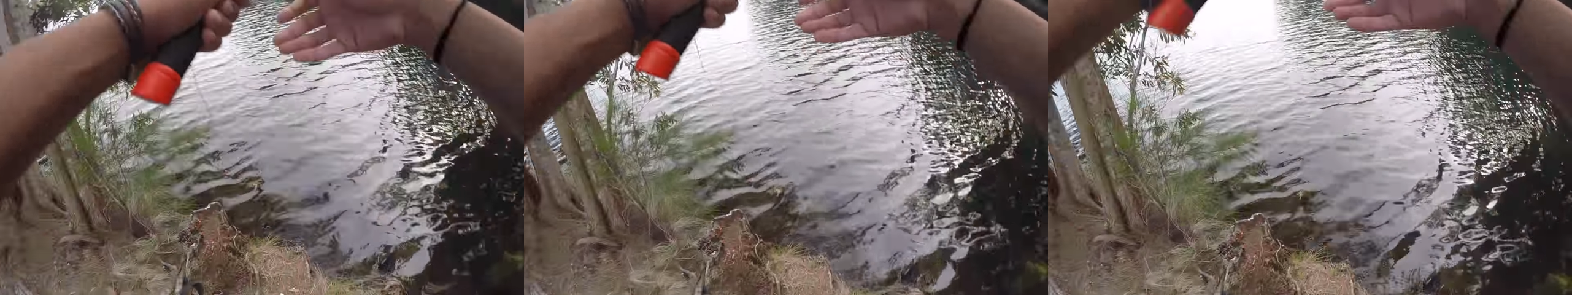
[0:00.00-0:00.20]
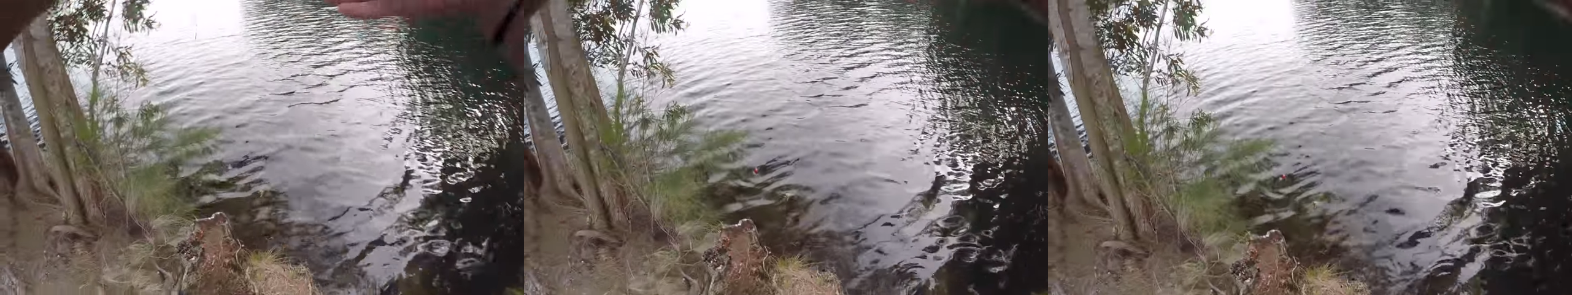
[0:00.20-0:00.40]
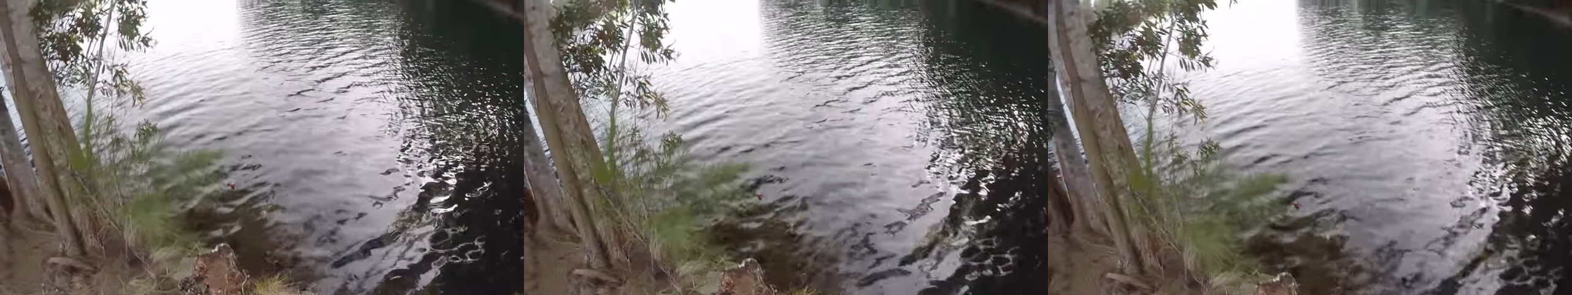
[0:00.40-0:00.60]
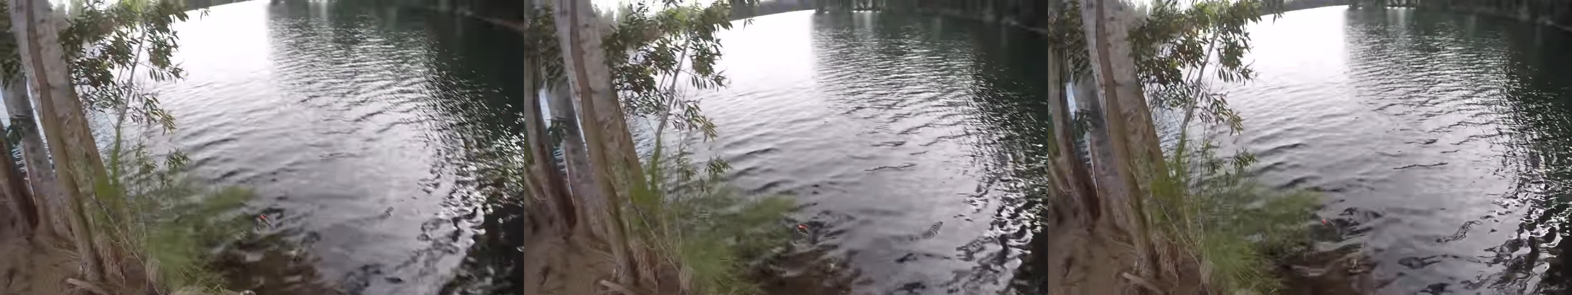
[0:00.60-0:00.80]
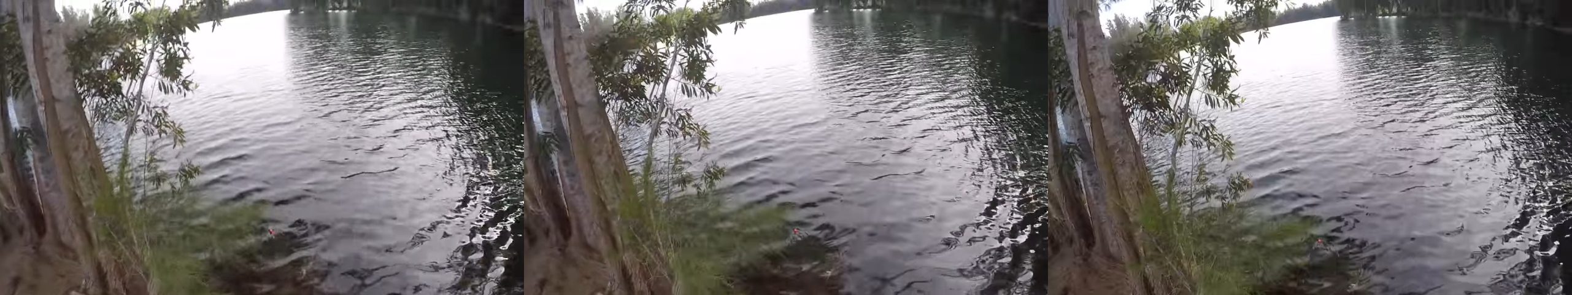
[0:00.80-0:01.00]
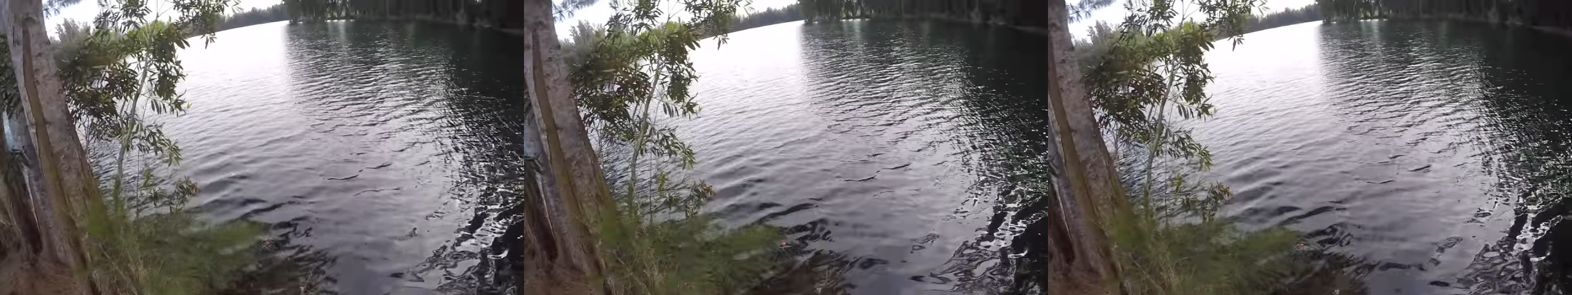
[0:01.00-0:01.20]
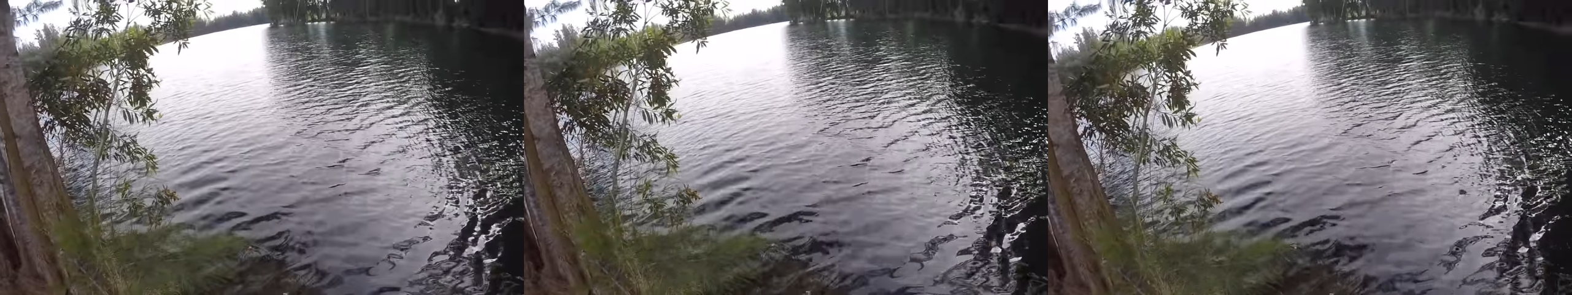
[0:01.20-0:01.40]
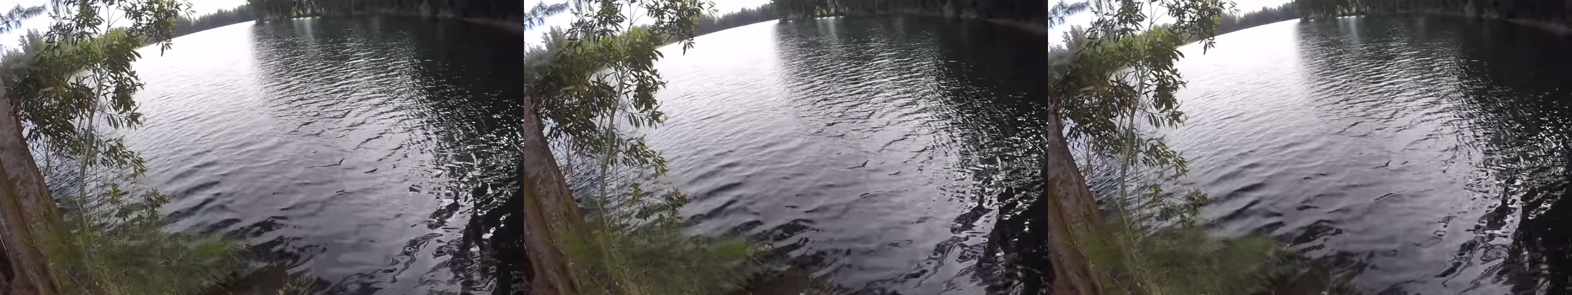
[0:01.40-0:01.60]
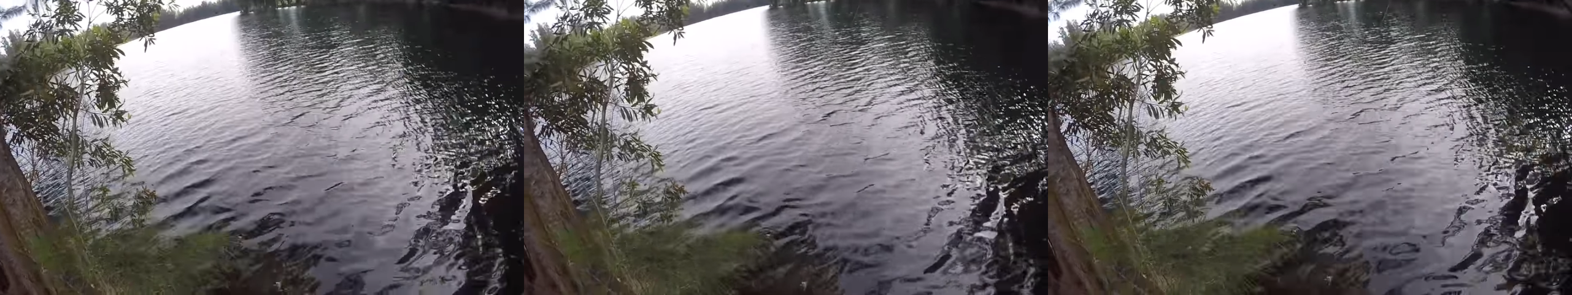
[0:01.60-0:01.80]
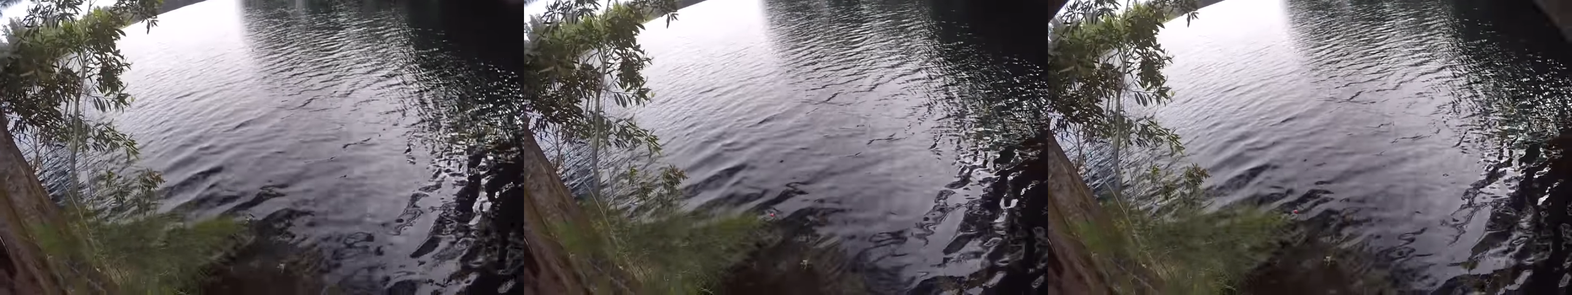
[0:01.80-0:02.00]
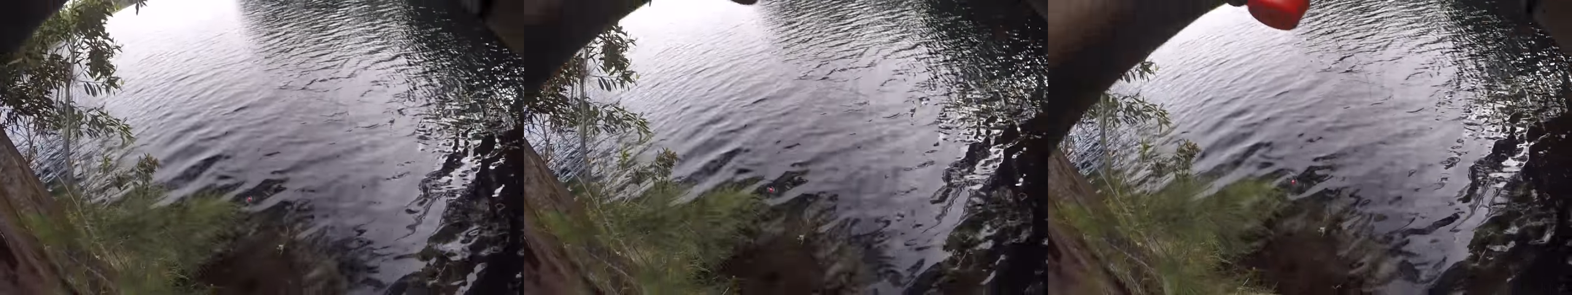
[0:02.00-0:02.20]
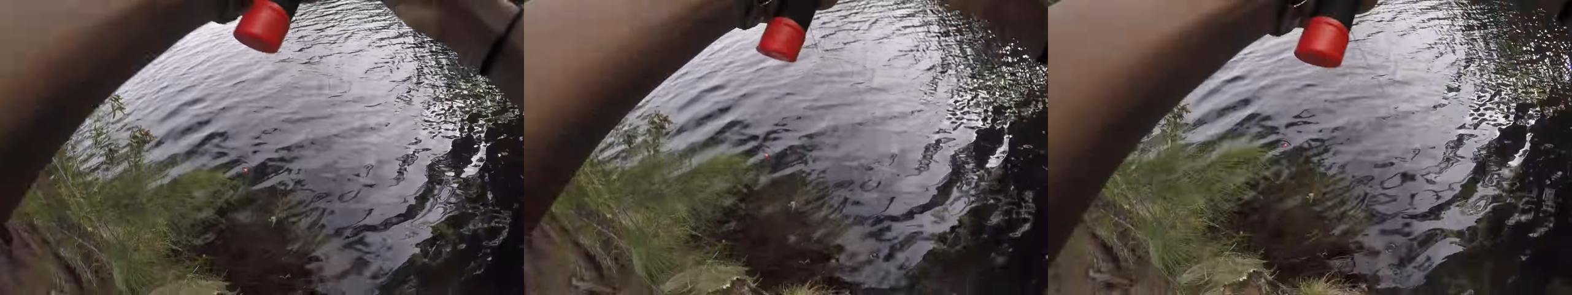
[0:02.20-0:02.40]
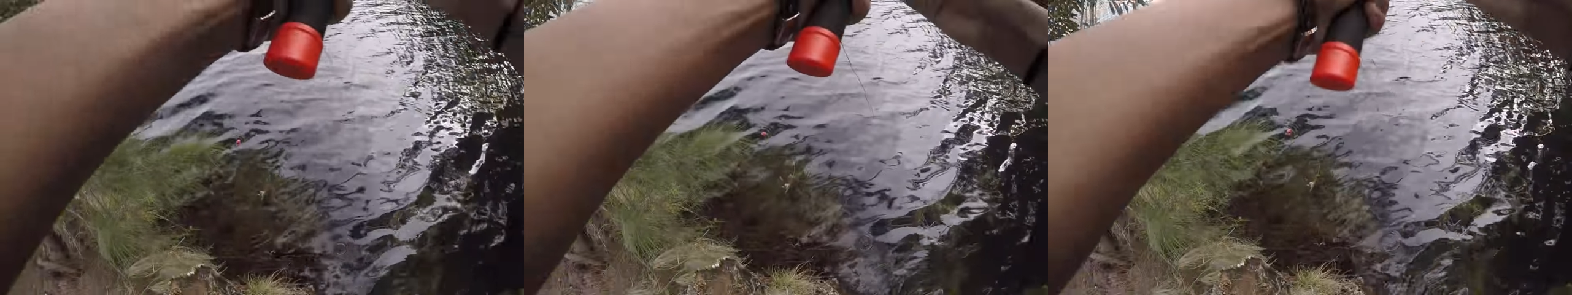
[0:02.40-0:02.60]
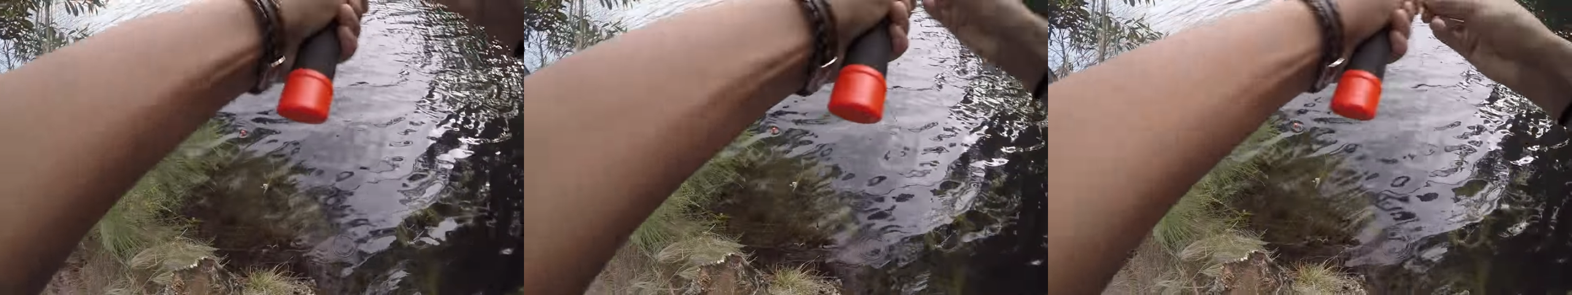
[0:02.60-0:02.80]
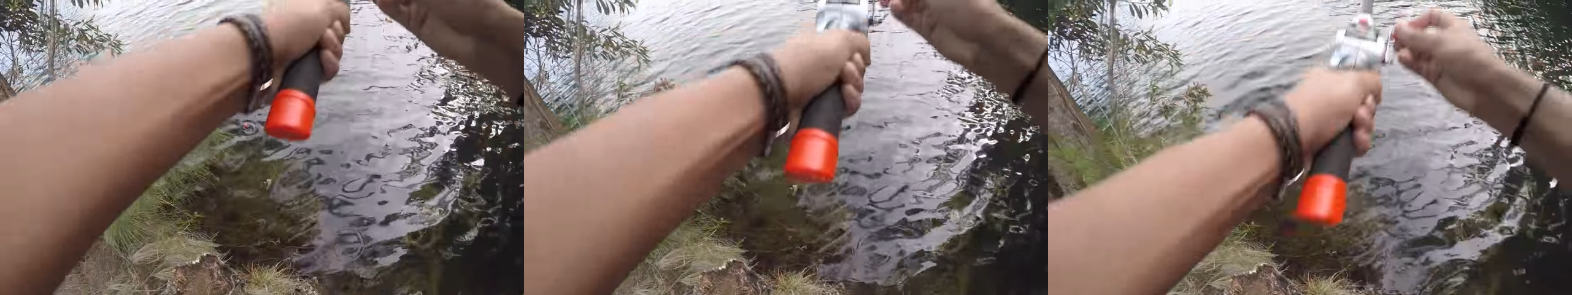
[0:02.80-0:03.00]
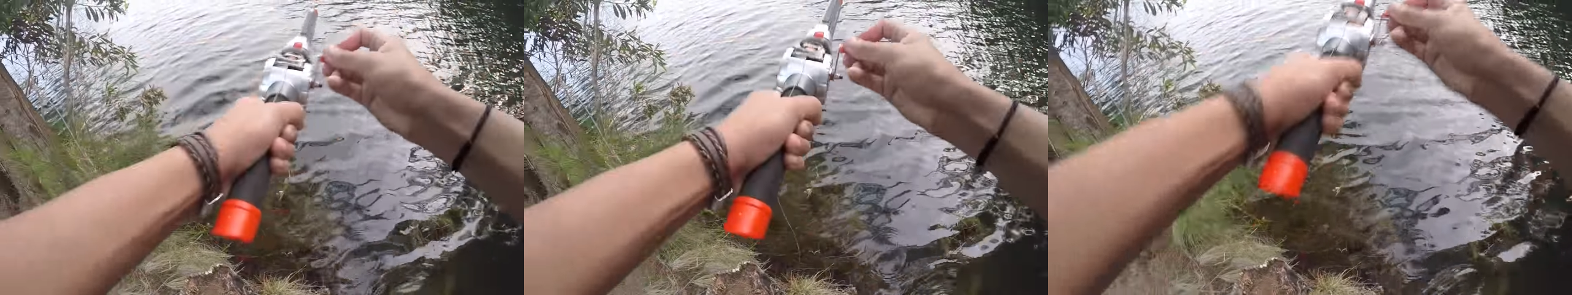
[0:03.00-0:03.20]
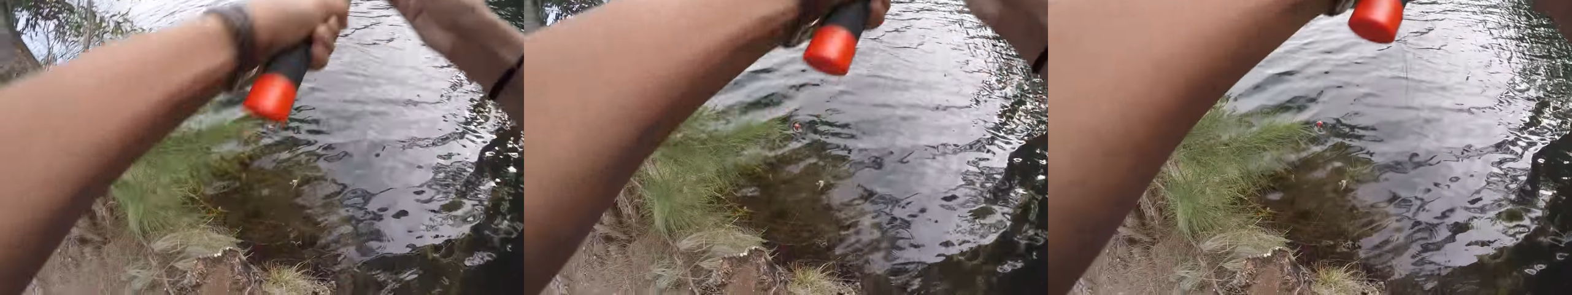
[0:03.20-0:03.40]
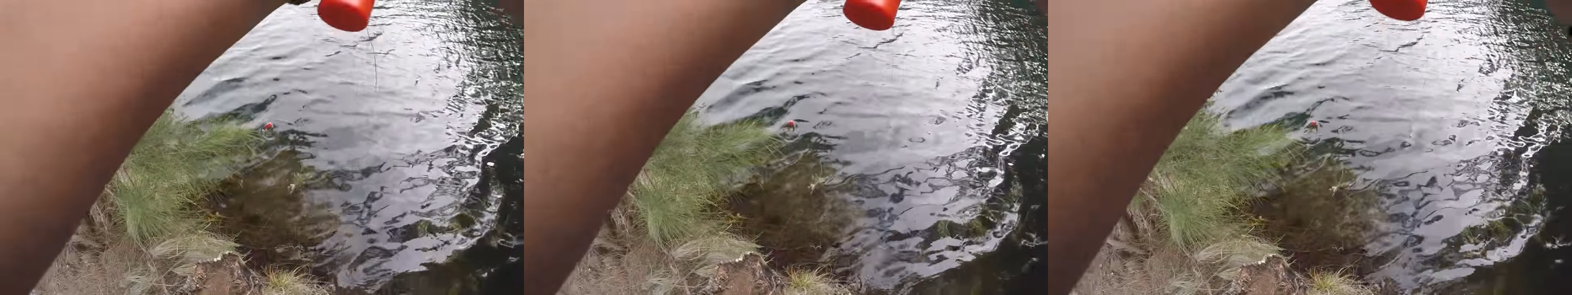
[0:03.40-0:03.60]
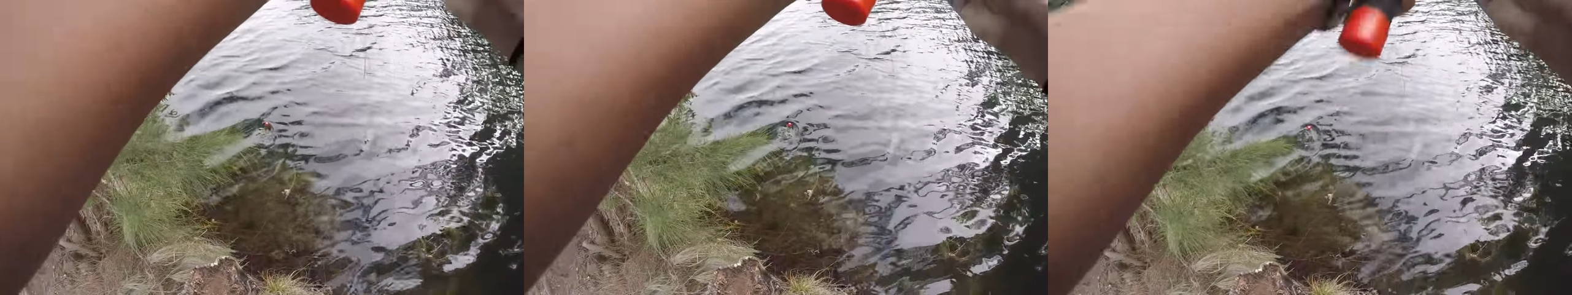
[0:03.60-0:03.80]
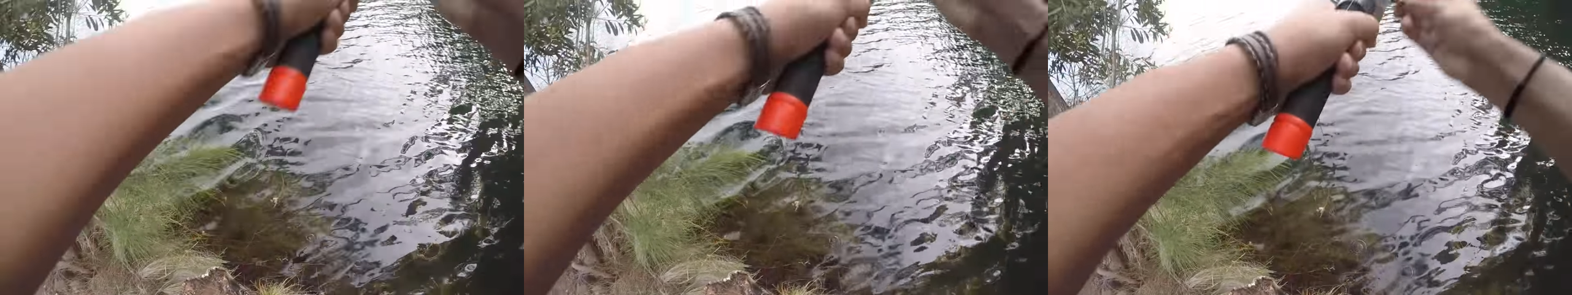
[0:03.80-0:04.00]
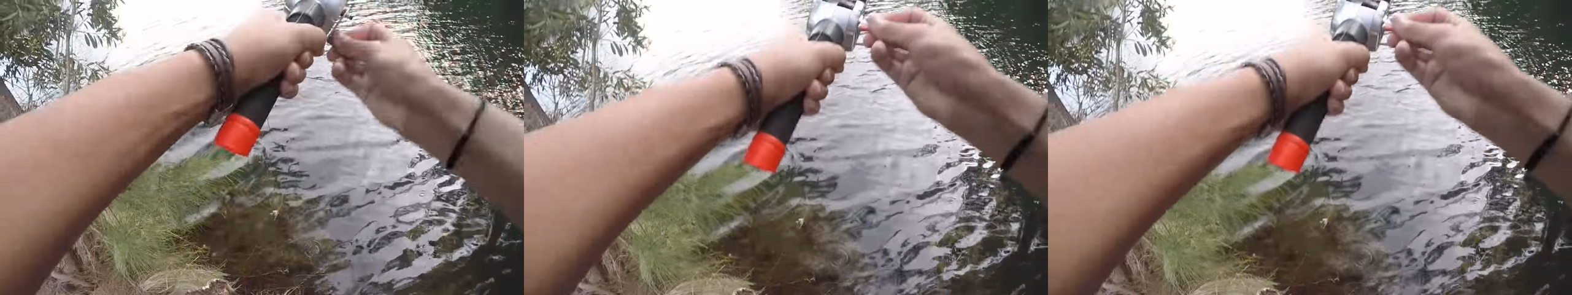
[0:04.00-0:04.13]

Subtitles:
[unreadable: no face in view]